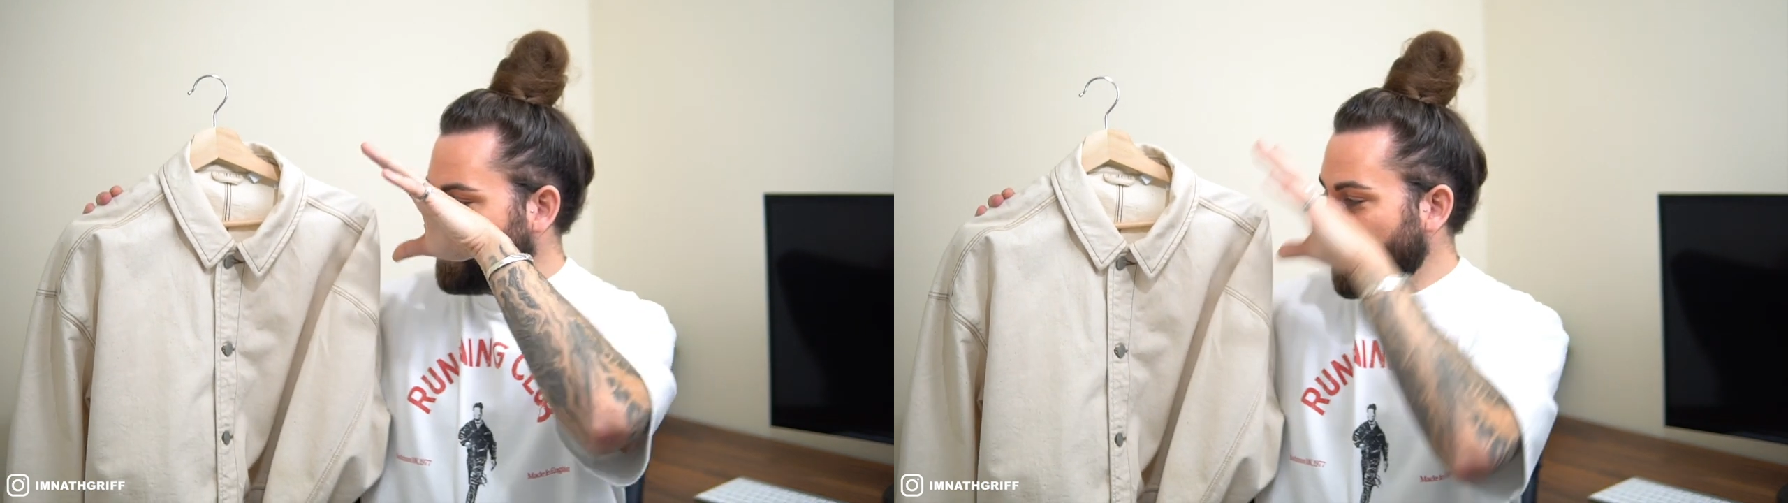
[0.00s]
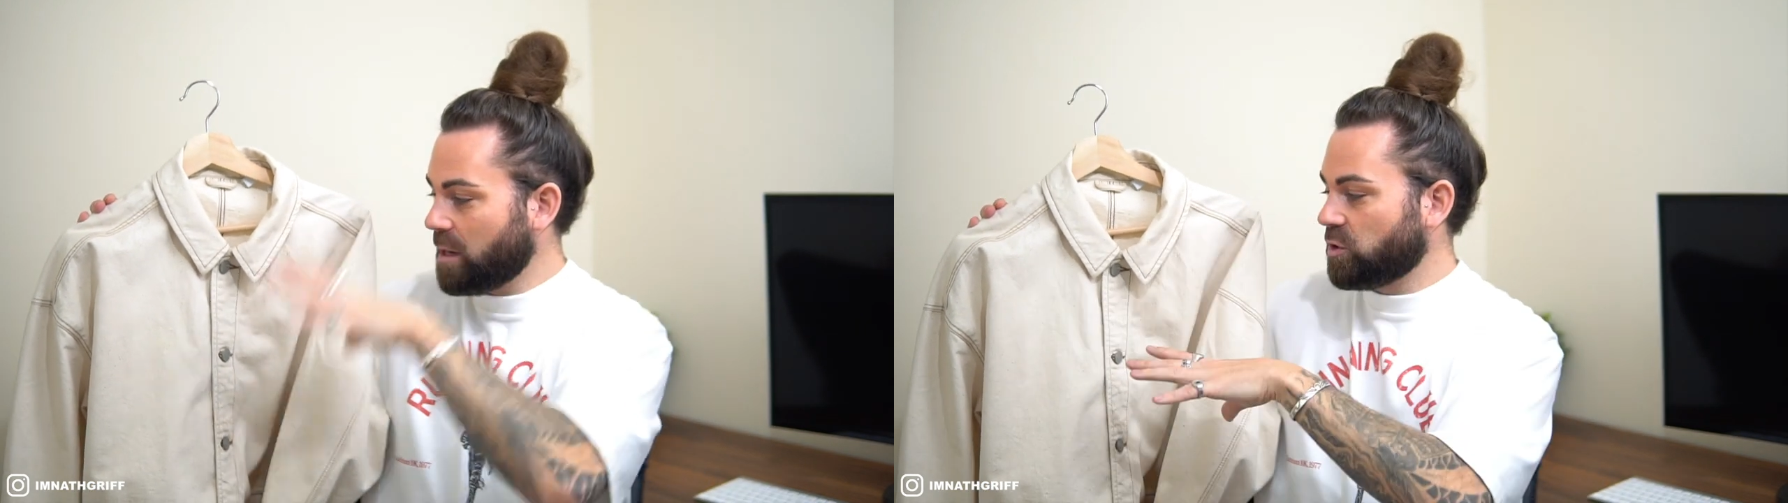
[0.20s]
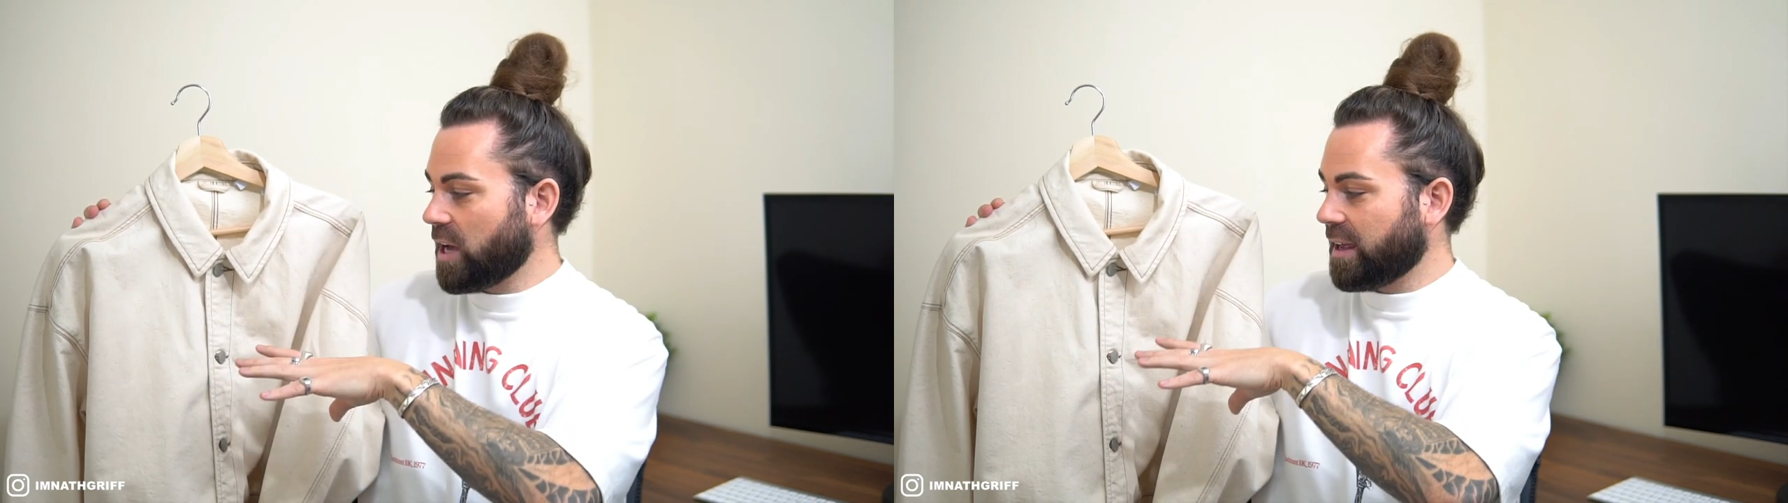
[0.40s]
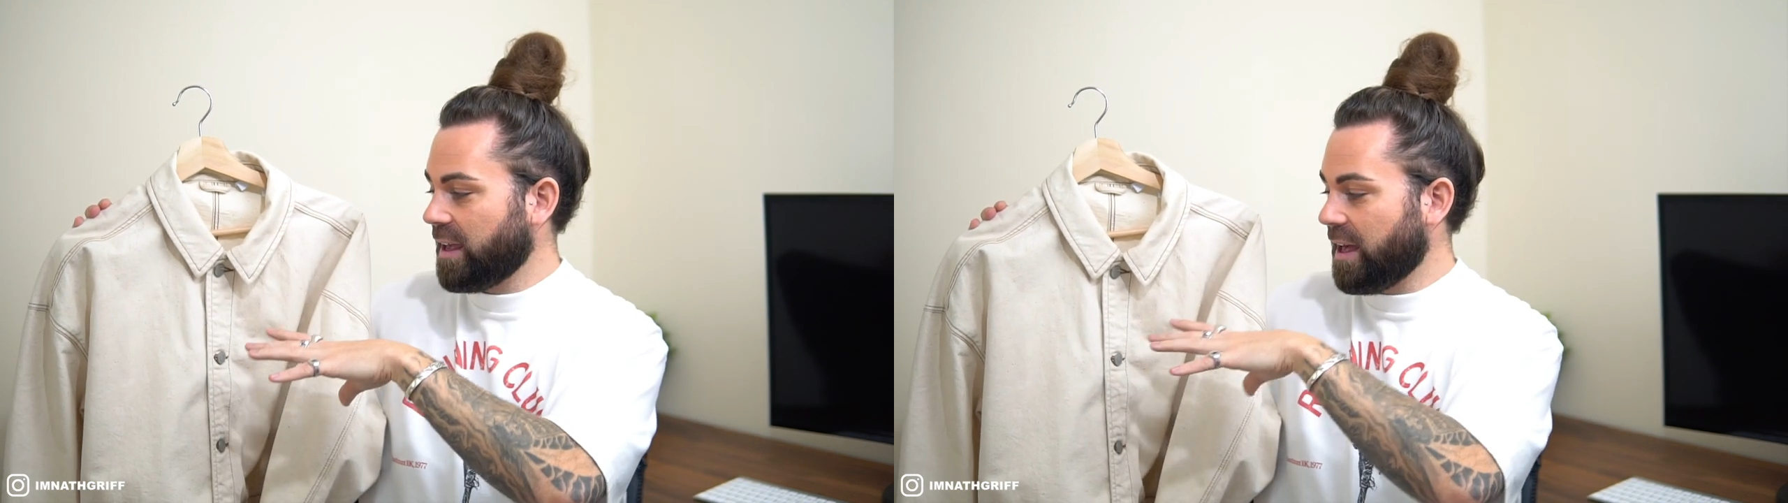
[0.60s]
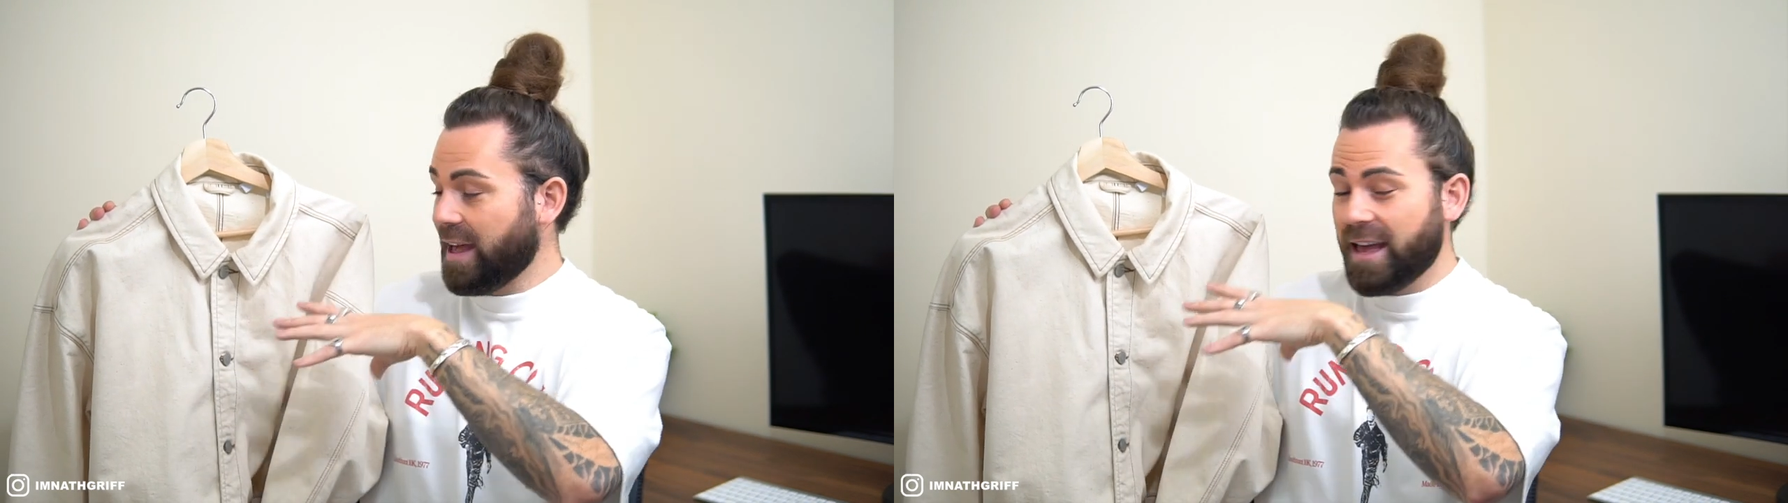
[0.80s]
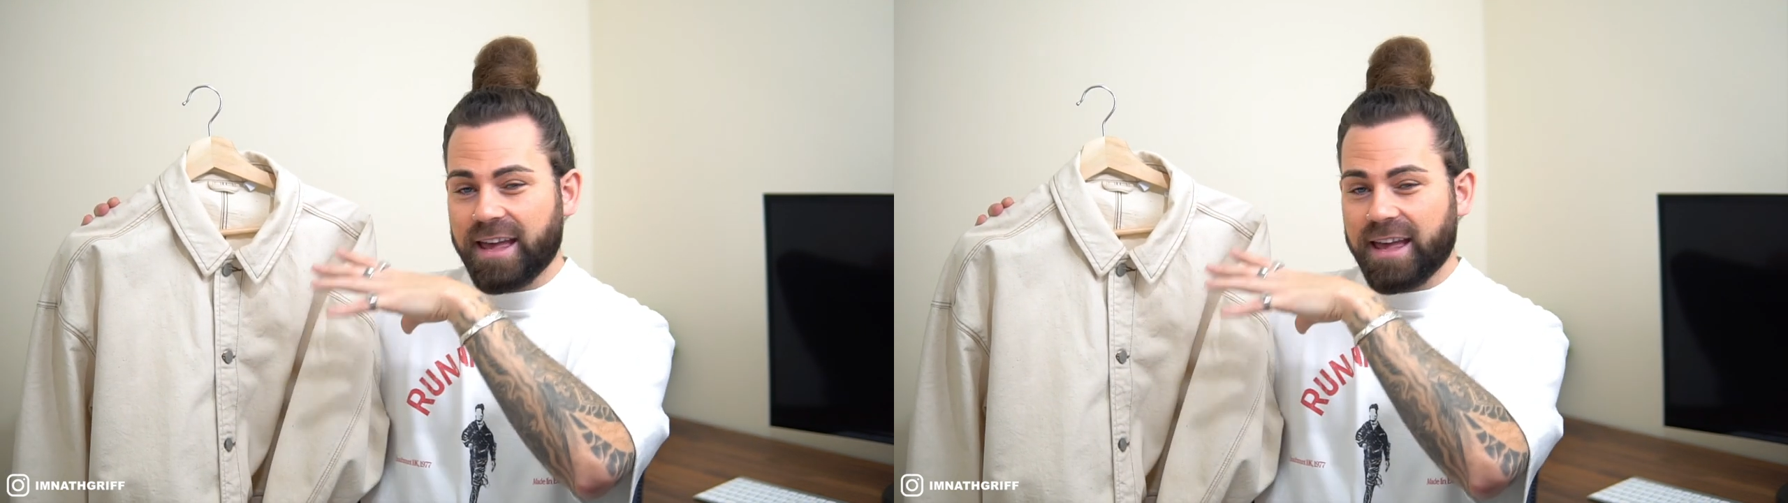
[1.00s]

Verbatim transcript: denim jacket